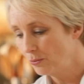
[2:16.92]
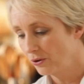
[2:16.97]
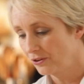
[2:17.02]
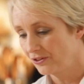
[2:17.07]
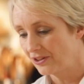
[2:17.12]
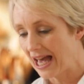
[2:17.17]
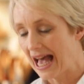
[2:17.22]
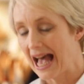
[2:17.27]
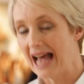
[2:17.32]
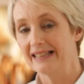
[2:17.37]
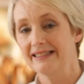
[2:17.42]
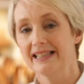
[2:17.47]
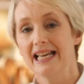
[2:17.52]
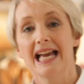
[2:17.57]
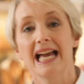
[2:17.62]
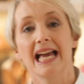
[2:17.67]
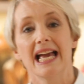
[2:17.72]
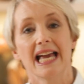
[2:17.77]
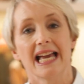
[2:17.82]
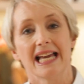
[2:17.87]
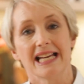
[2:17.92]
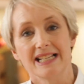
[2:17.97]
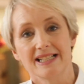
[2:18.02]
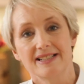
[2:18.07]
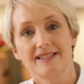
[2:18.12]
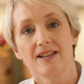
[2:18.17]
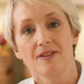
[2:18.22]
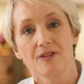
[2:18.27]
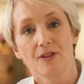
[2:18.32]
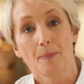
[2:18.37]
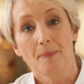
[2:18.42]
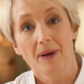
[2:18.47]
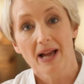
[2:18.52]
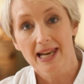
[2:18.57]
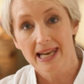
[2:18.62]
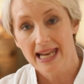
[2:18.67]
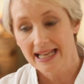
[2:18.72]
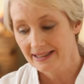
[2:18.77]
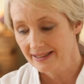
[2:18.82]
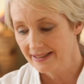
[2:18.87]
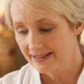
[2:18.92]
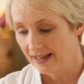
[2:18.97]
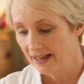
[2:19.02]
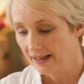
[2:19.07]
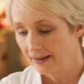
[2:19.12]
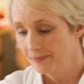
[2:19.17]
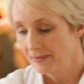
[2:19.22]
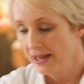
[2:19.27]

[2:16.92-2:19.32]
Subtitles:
want to add is the polenta.